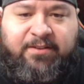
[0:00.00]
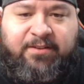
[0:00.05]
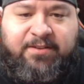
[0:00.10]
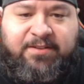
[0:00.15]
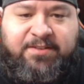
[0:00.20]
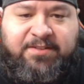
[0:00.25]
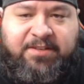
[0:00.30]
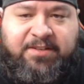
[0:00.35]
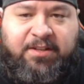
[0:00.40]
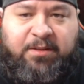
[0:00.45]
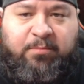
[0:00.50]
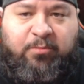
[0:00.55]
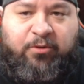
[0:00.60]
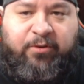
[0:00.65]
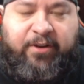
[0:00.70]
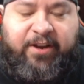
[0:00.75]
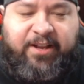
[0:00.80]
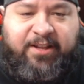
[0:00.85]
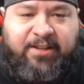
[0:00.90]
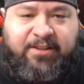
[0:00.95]
Steal
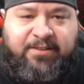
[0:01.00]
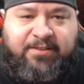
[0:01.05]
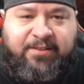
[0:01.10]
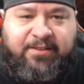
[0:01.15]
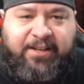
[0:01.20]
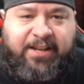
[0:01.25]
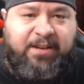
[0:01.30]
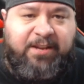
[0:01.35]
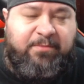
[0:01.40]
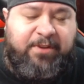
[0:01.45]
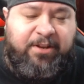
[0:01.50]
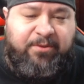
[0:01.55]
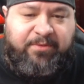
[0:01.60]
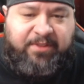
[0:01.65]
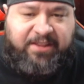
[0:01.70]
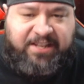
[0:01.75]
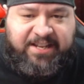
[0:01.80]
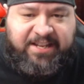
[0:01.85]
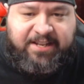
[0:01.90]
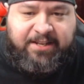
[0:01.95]
more health. Again, we
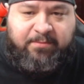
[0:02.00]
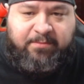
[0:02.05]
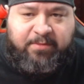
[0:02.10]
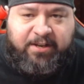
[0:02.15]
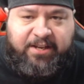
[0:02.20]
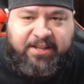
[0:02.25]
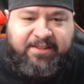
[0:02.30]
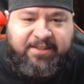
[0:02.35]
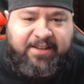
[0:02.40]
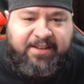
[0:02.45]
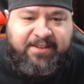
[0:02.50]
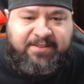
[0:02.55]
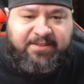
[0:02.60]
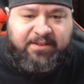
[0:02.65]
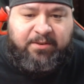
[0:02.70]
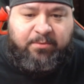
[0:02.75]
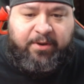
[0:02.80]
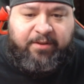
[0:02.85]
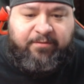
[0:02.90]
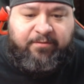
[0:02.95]
don't need it, but it takes it
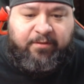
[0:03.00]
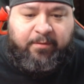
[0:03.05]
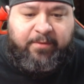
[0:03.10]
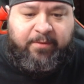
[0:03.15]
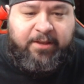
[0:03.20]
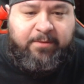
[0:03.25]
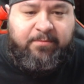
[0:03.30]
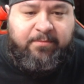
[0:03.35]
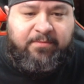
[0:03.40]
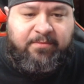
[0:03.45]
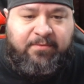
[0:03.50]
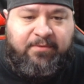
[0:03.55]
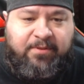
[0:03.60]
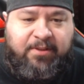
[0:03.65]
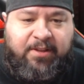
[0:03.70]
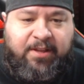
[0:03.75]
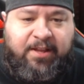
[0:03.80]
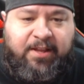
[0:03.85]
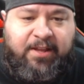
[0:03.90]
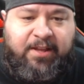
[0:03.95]
away from him.
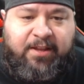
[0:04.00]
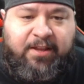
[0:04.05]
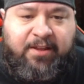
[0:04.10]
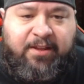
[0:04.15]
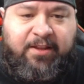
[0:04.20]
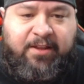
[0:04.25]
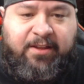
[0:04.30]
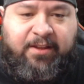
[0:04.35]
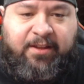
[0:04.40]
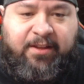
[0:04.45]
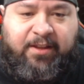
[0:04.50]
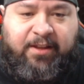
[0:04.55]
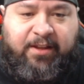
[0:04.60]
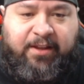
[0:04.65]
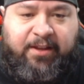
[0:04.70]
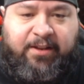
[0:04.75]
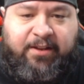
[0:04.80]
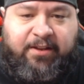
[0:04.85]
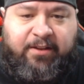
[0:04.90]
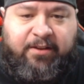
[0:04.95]

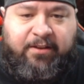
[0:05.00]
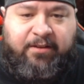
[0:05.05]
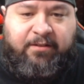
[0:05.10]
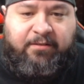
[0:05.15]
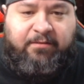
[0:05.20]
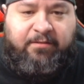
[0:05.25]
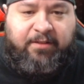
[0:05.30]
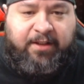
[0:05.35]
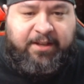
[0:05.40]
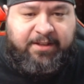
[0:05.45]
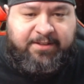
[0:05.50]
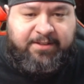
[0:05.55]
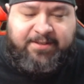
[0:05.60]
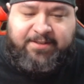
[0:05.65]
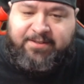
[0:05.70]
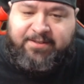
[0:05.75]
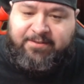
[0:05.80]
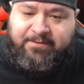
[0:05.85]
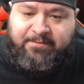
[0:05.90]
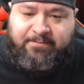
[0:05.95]
And uh,
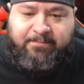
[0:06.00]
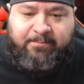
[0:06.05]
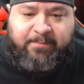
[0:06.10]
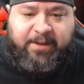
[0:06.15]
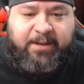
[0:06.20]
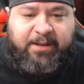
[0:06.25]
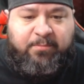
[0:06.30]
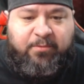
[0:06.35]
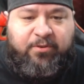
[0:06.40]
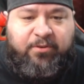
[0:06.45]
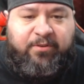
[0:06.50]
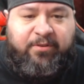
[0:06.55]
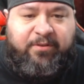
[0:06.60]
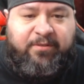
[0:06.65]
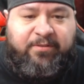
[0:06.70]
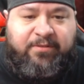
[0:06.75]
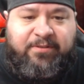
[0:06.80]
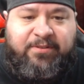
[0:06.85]
let's make more.